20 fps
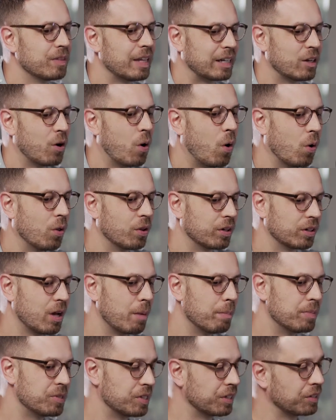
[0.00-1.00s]
like a whole
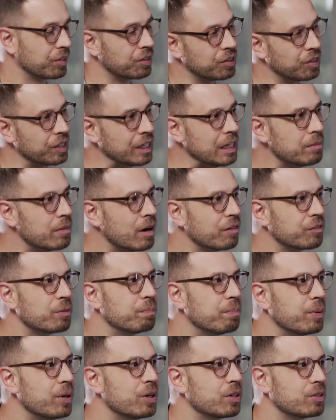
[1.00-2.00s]
encompassing theme of the
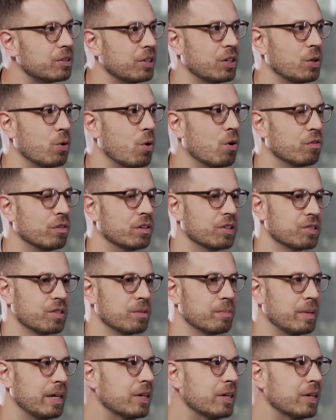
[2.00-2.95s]
book? Do they go over some